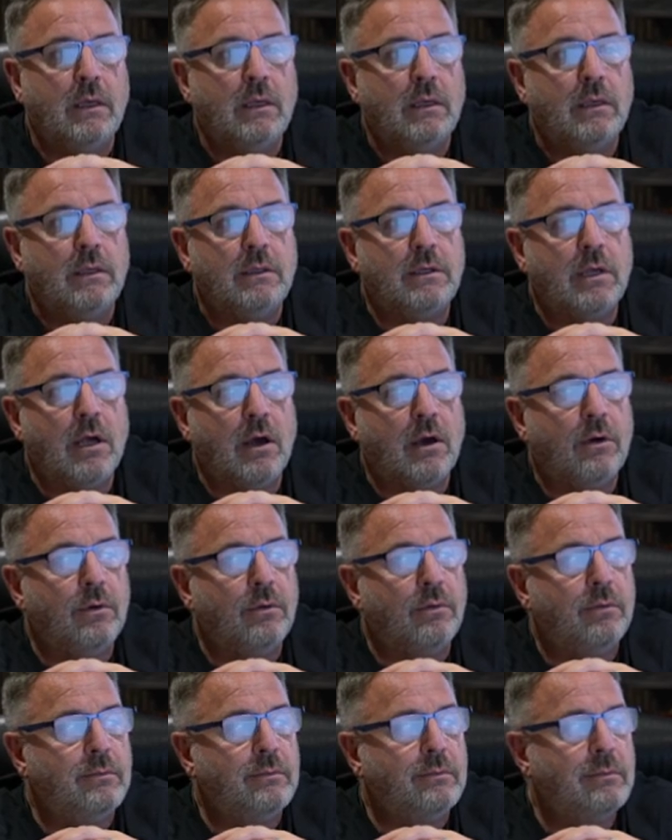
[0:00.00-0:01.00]

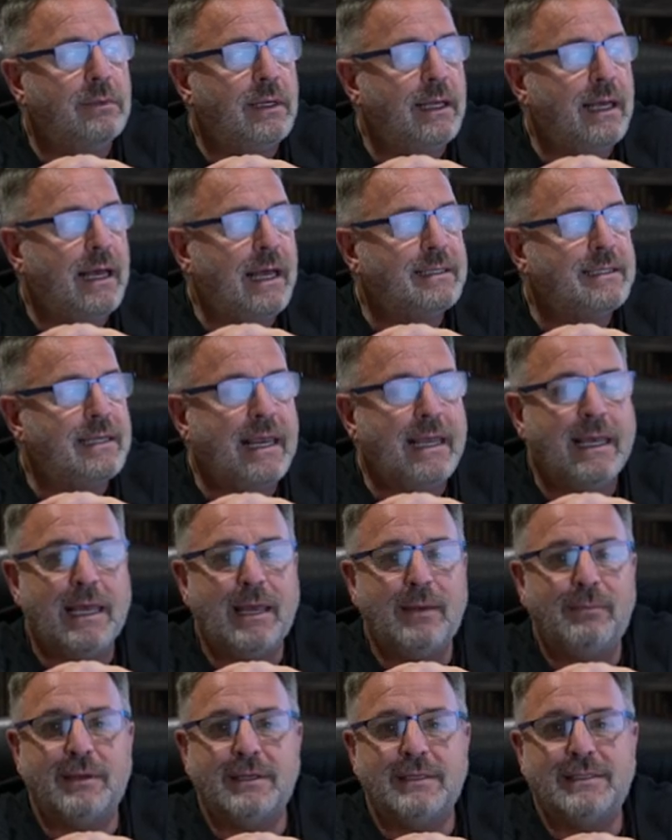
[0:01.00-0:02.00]
So I say
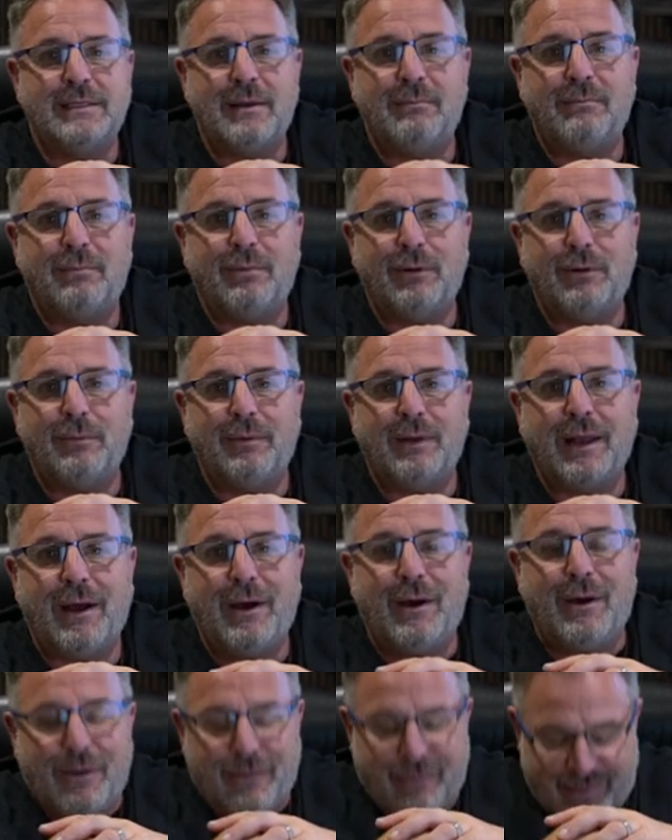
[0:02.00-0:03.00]
keep it simple, but I
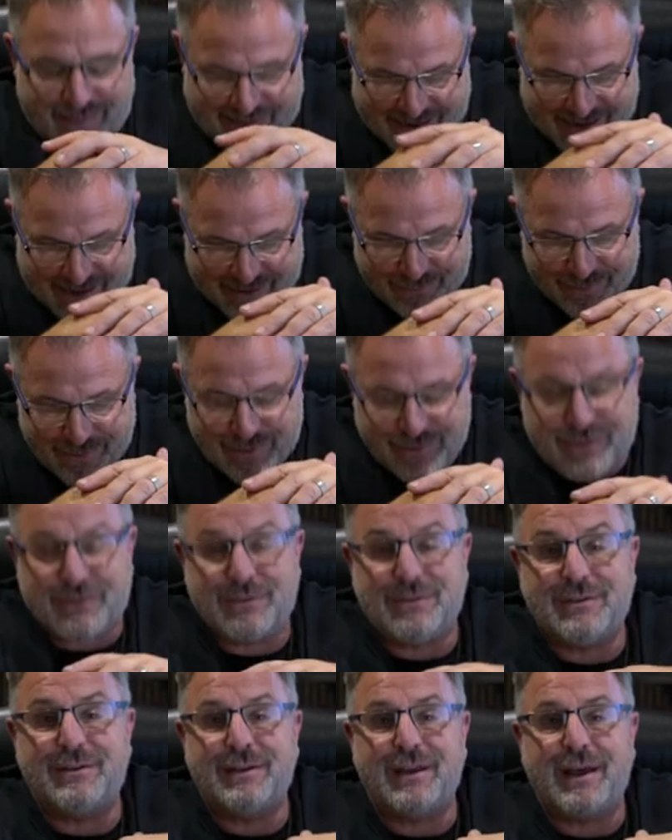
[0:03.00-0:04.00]
hope I haven't
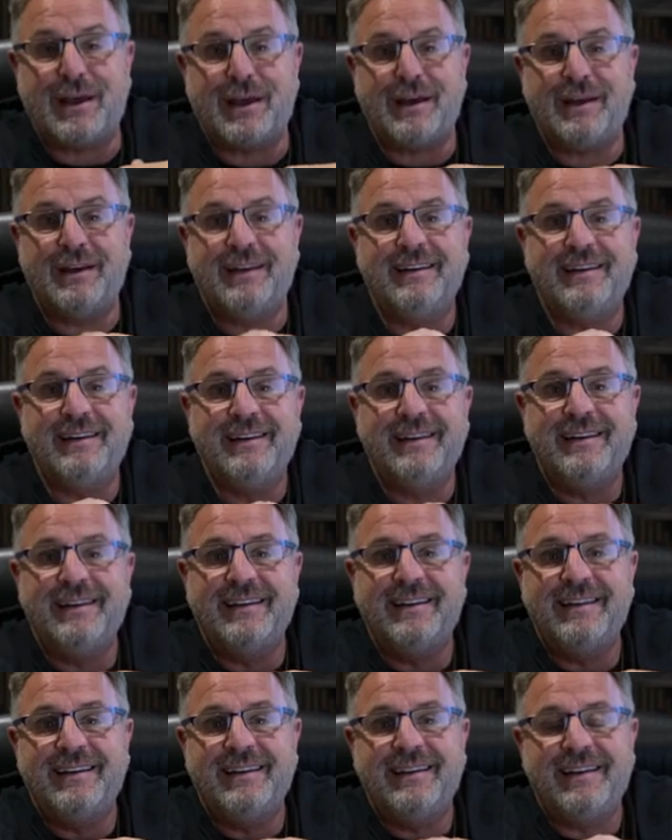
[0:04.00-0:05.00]
just made
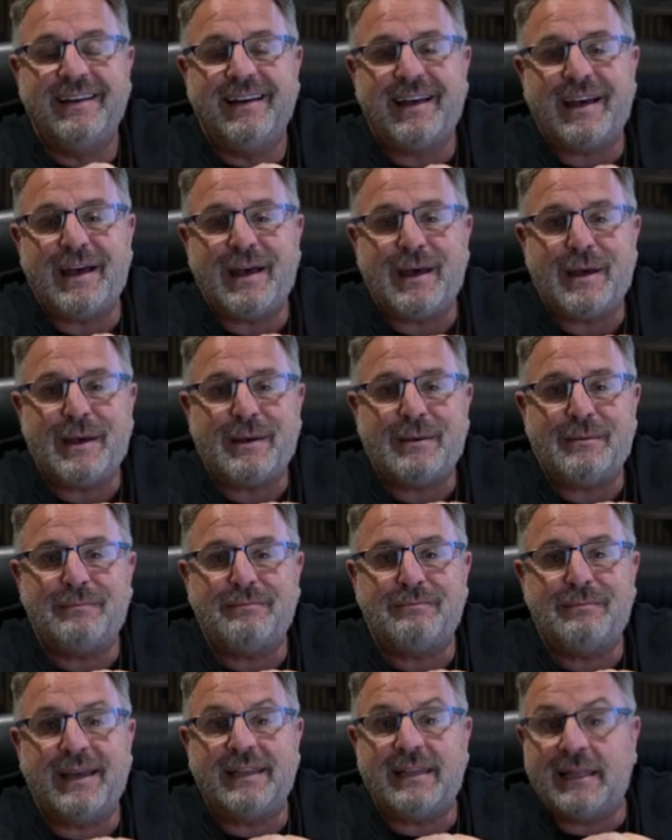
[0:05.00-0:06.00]

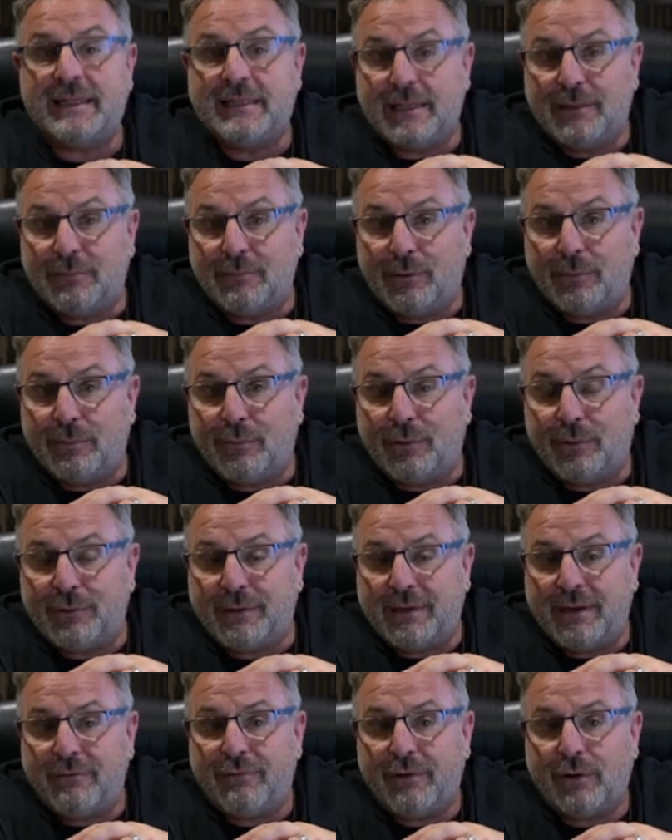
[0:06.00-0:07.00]
that a little more
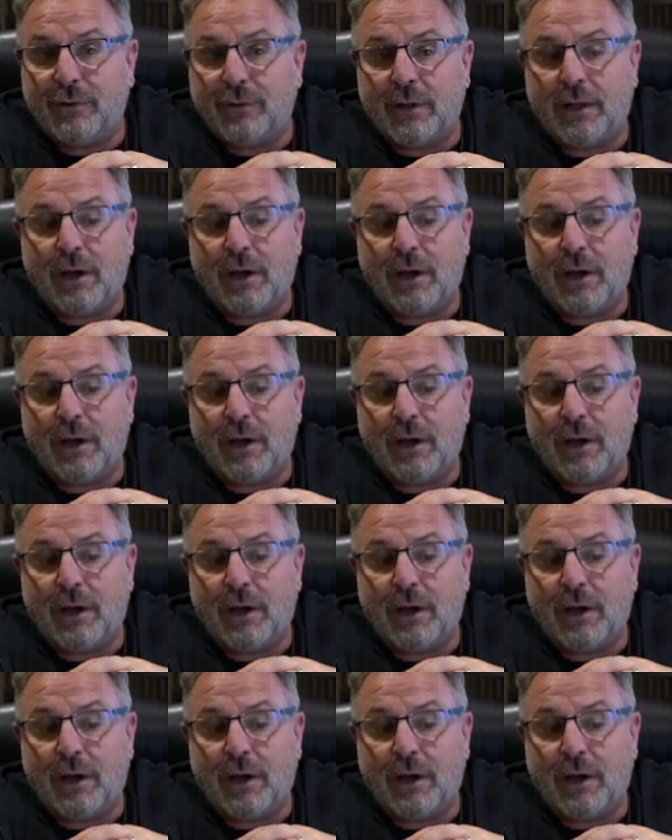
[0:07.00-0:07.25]
difficult.